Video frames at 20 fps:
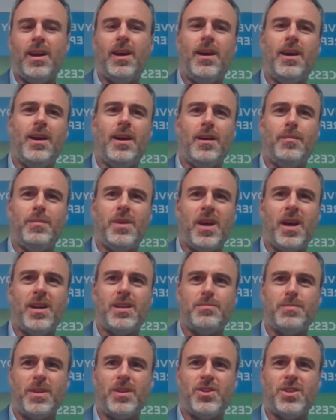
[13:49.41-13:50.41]
It
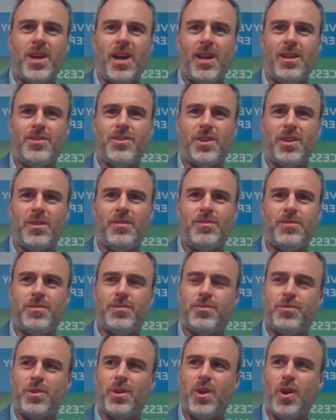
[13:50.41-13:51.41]
has been challenging
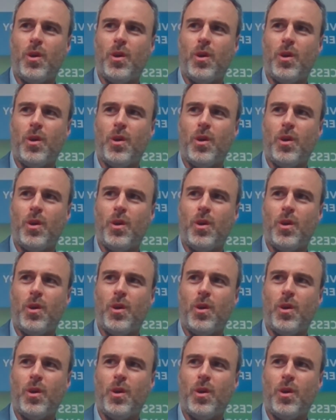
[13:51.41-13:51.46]
through